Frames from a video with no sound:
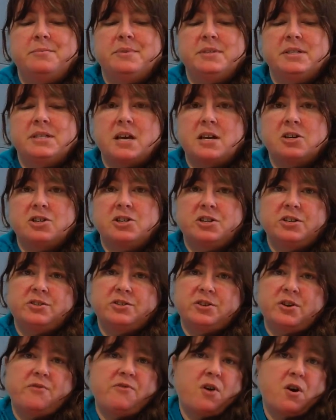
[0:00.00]

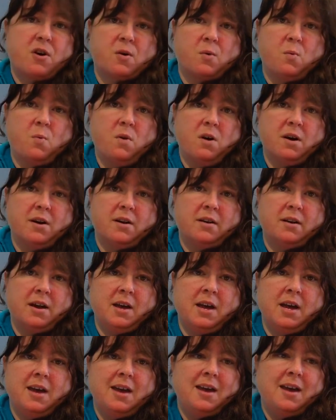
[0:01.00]
sections of Art 1.
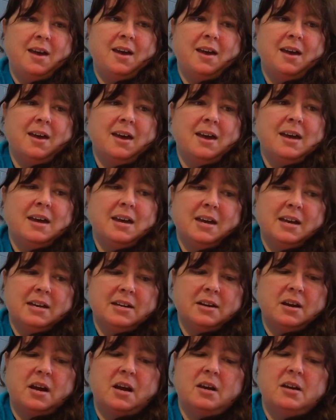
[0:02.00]

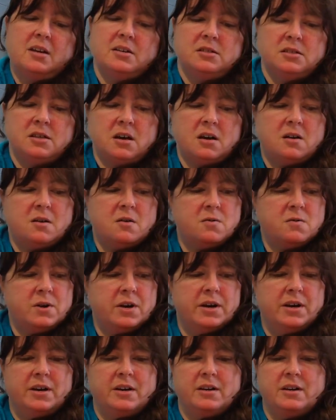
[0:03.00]
And so,
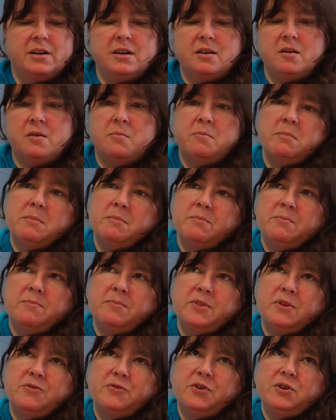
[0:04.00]

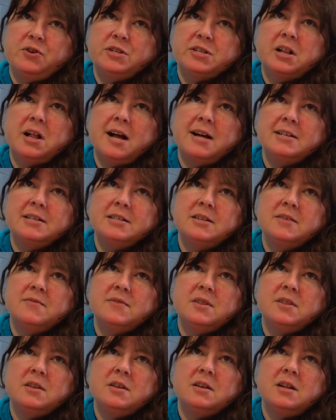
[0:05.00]
the first class
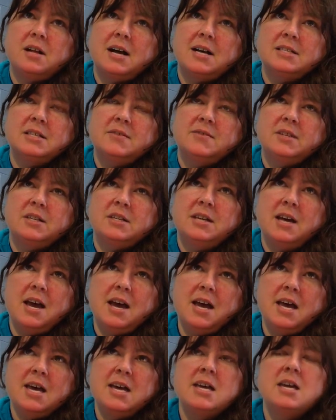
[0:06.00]
of the
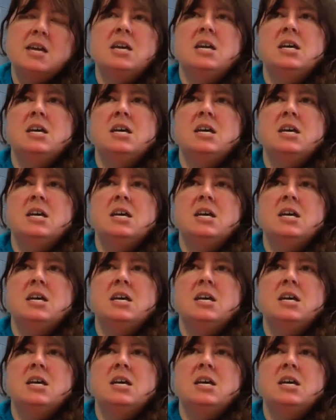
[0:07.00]
day,